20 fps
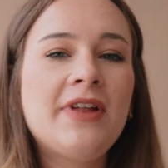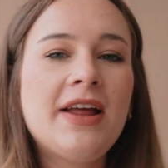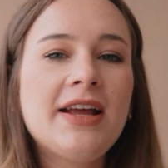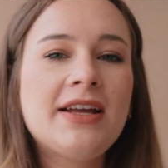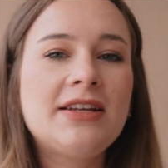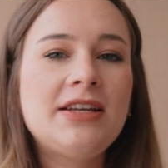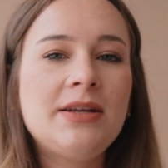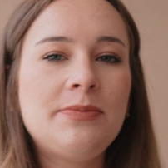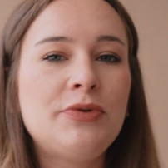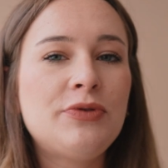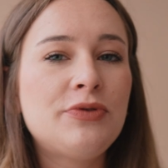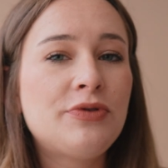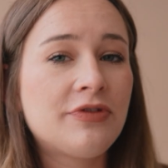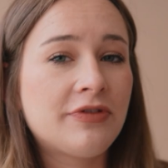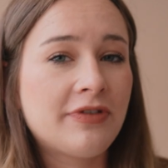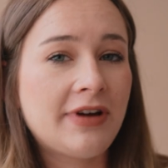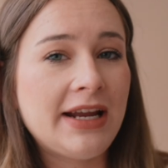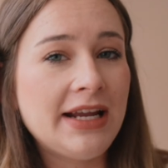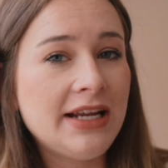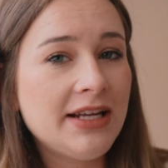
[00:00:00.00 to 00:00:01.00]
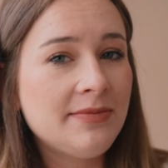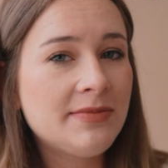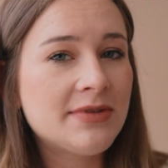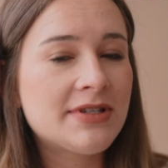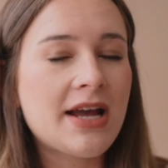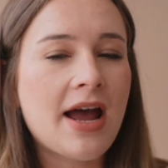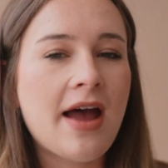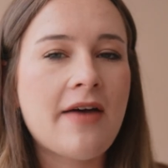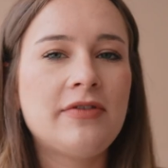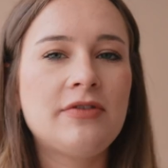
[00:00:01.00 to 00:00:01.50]
like nipple creams,
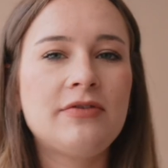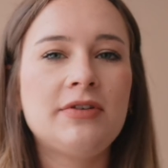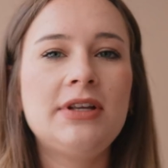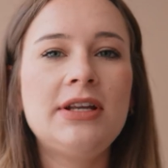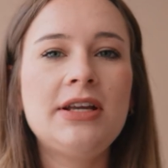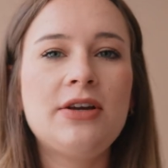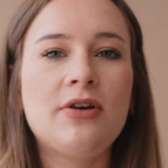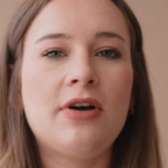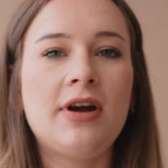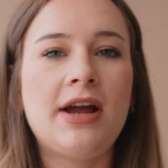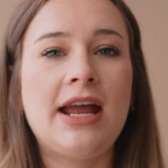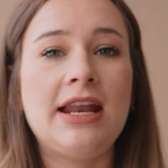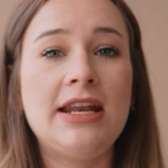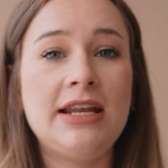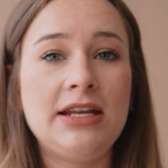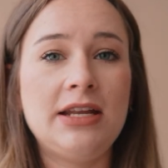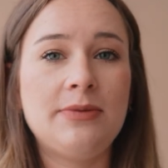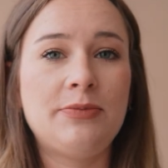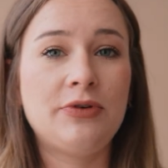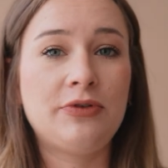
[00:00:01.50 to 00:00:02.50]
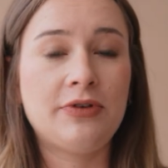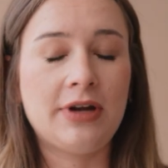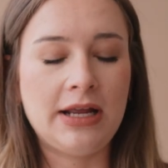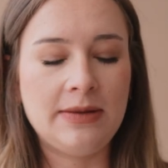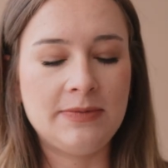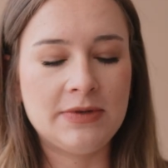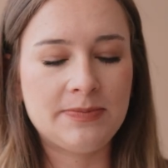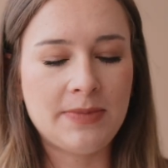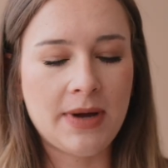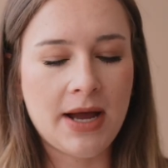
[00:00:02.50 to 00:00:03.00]
I haven't really got any nipple
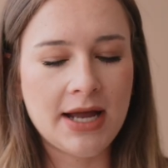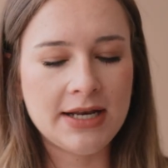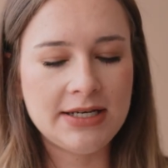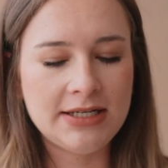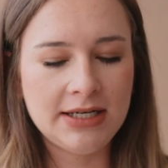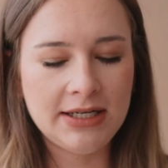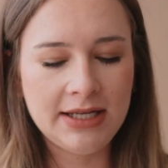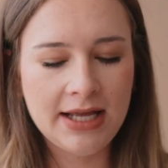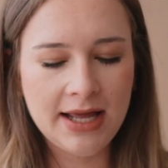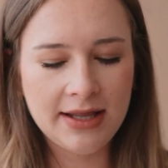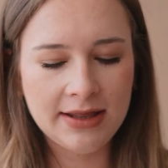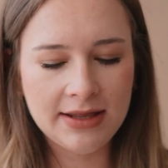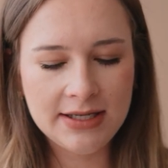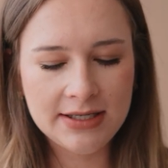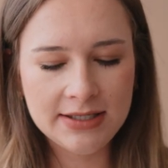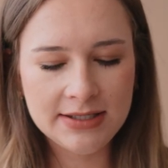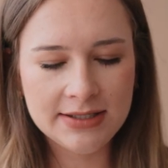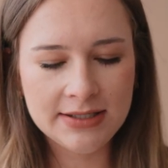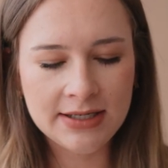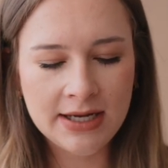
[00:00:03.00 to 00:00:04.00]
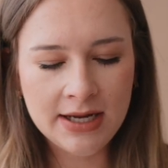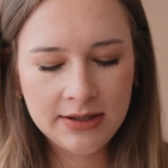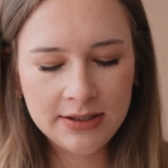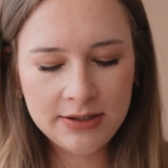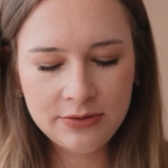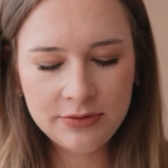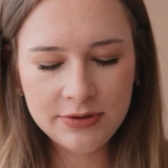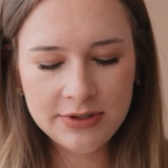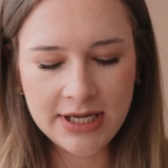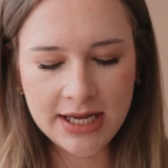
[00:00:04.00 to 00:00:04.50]
creams, but I did get this
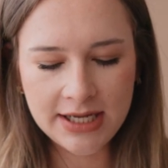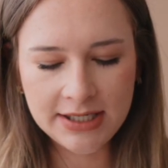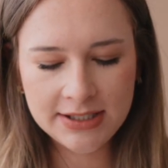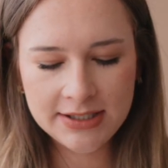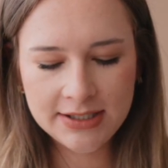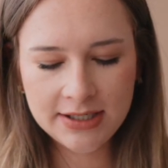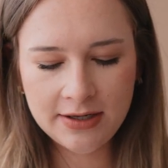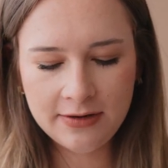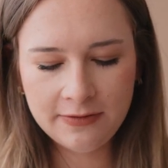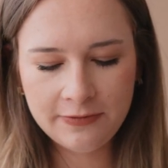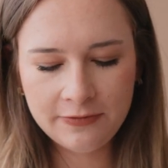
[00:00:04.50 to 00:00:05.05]
little tester